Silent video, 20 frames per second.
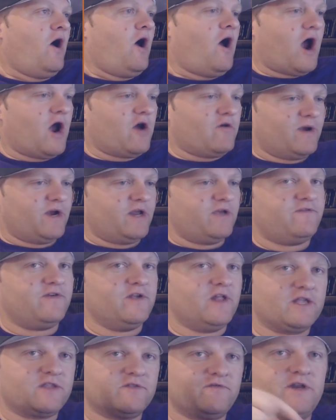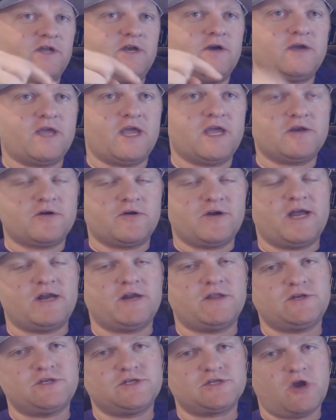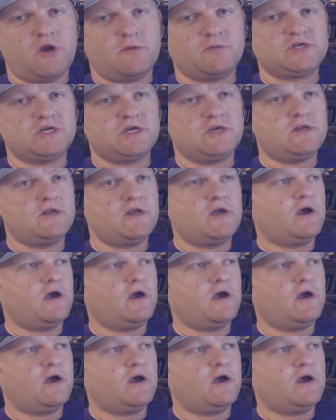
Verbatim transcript: All right, everybody, if you like the video, again, go down to the description,